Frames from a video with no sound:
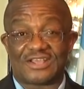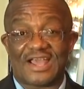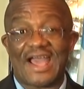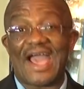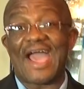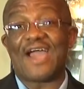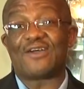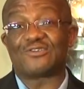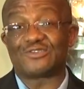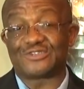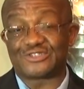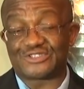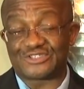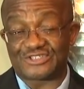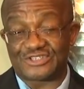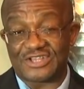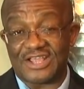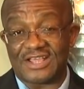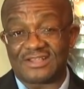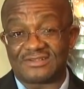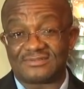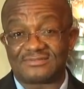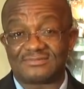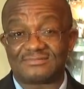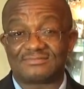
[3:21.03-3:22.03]
I
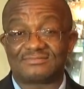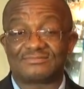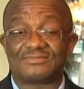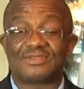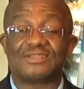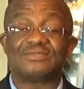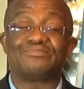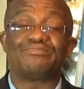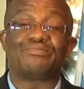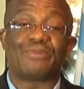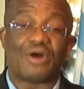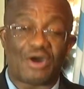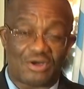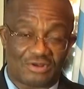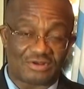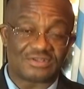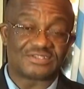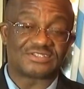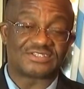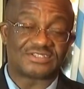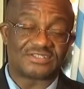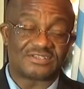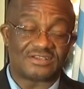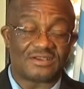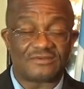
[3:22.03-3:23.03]
understand the
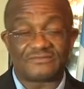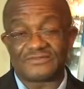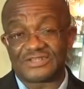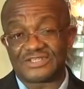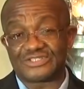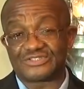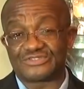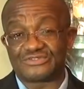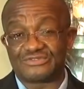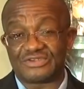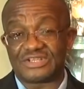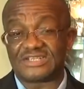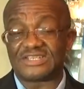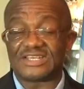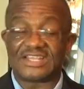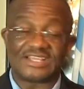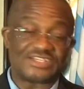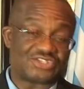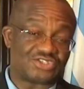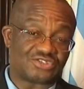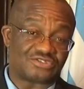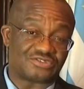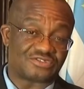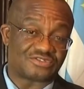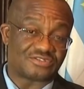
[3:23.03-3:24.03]
policy of these great
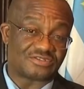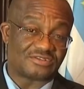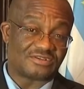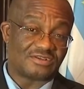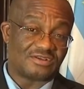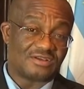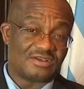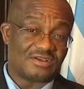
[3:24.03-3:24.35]
nations